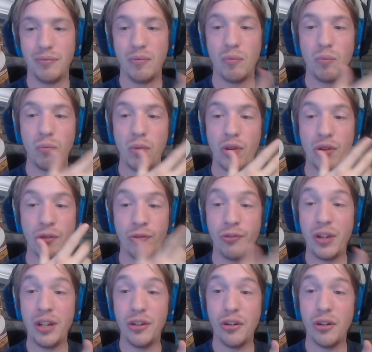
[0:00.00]
with a
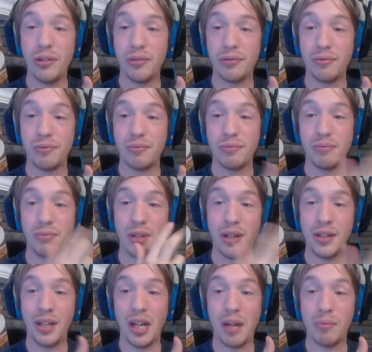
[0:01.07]
finger, a
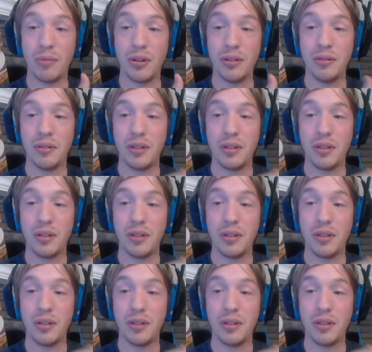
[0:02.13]
camera,